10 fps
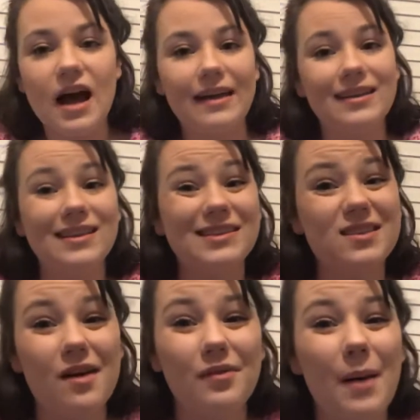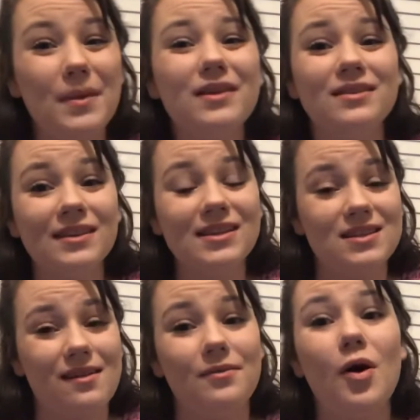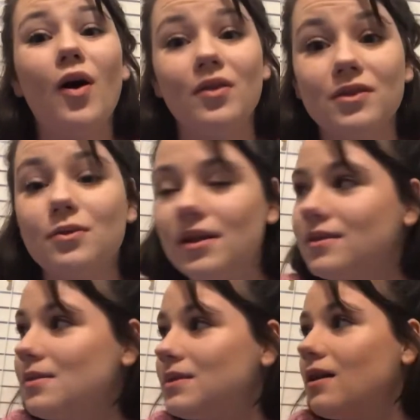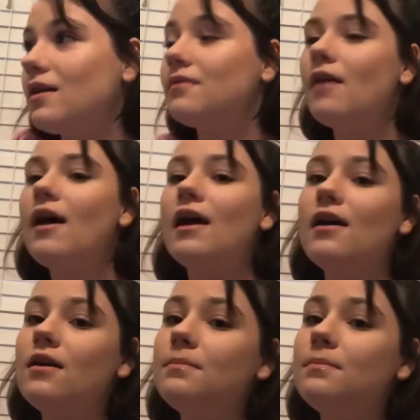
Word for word: I can list off, I'm gonna list off all the toilets I'm scared of.